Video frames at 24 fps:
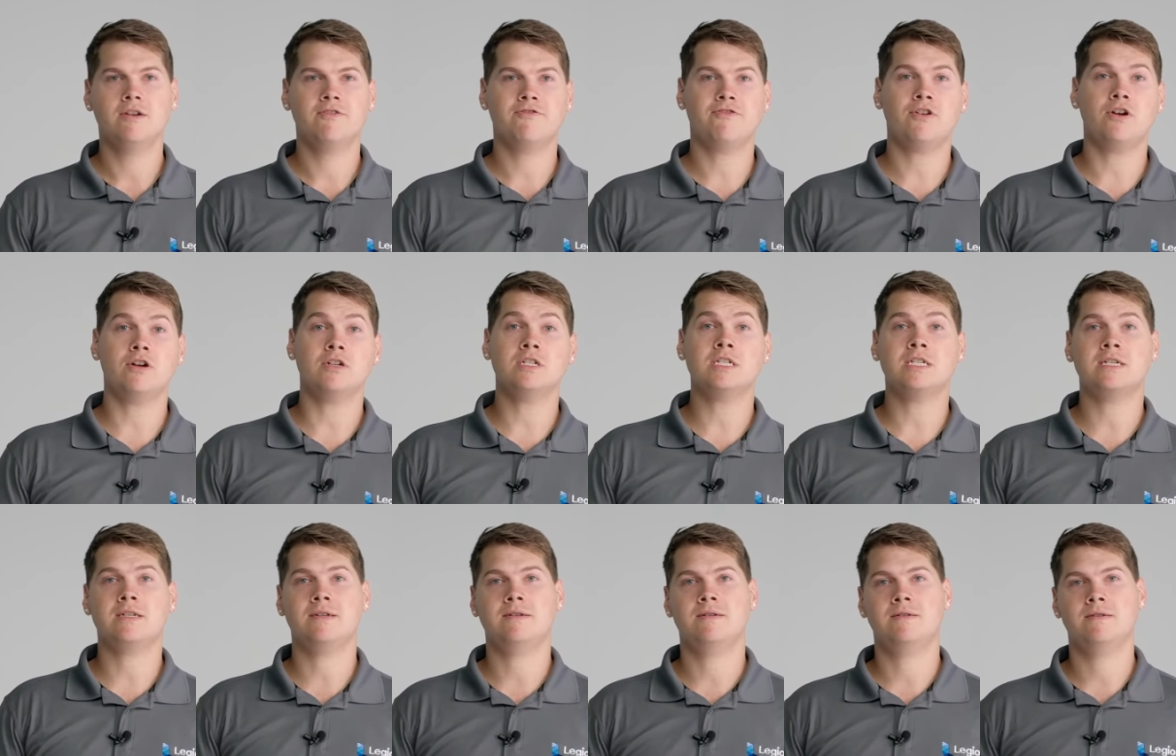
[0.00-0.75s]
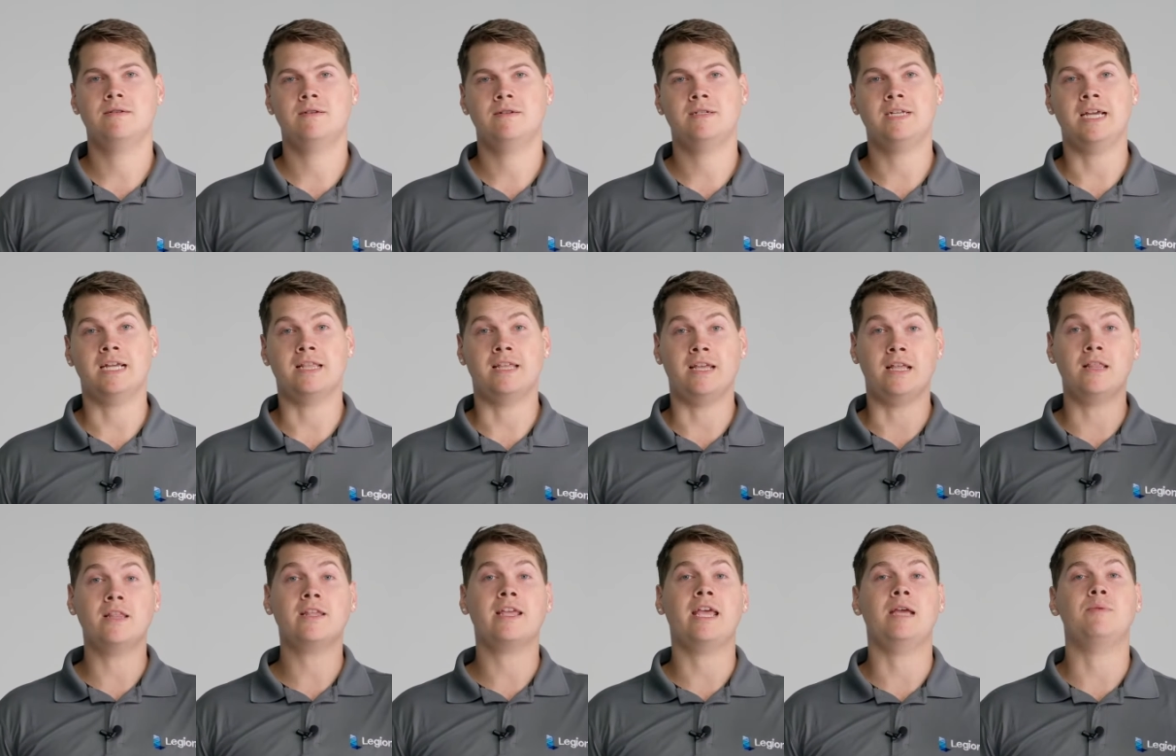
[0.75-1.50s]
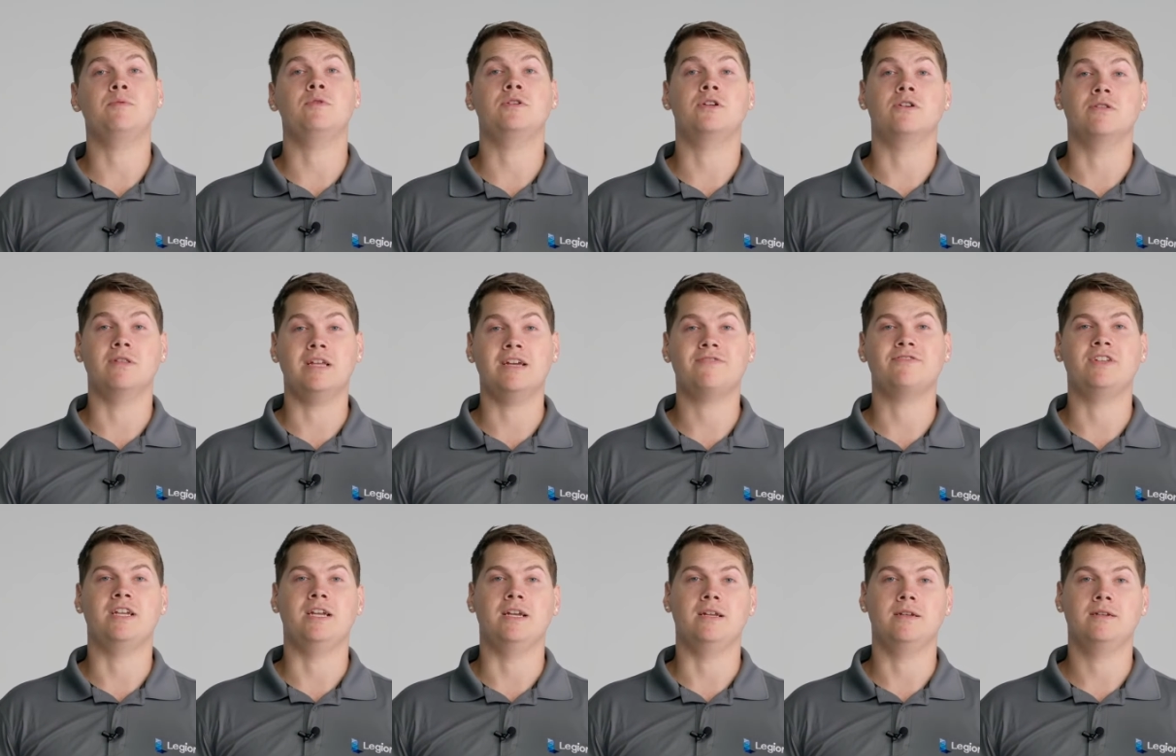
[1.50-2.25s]
First, take the end of the cable in your
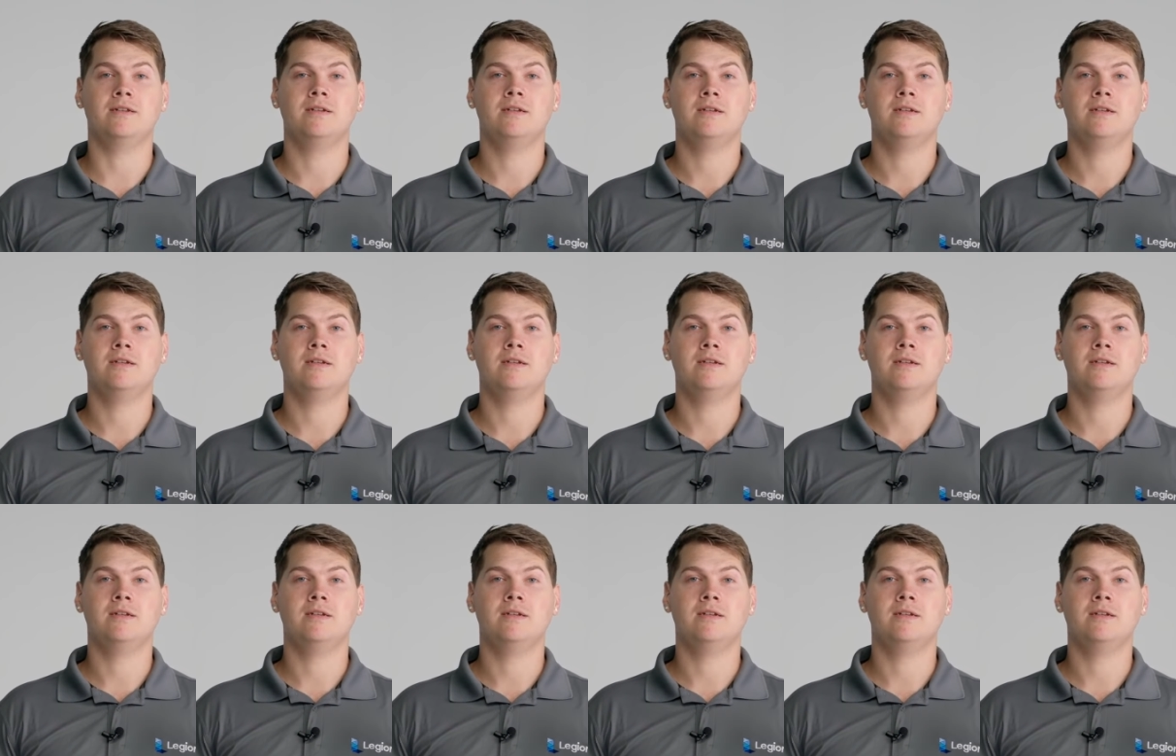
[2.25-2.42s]
left hand.